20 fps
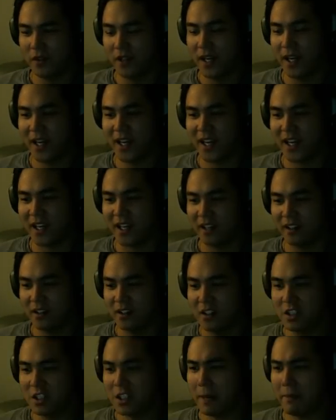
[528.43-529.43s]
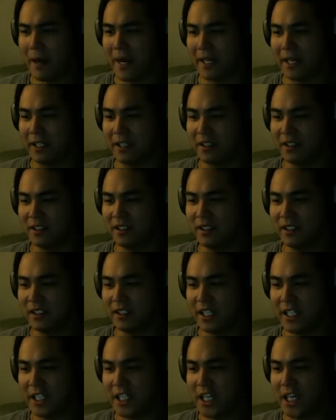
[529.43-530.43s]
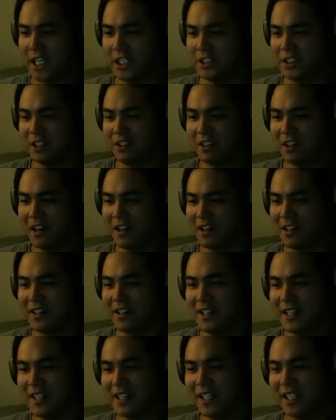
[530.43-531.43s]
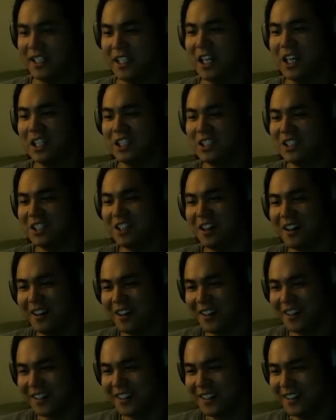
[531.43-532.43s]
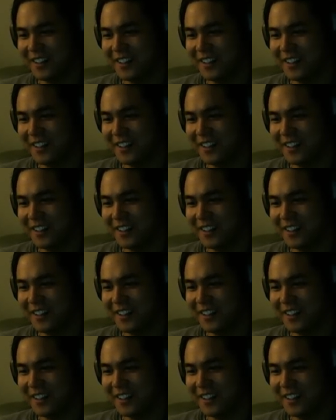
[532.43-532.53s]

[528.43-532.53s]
Hey! Stay back! I killed you all! I killed you all!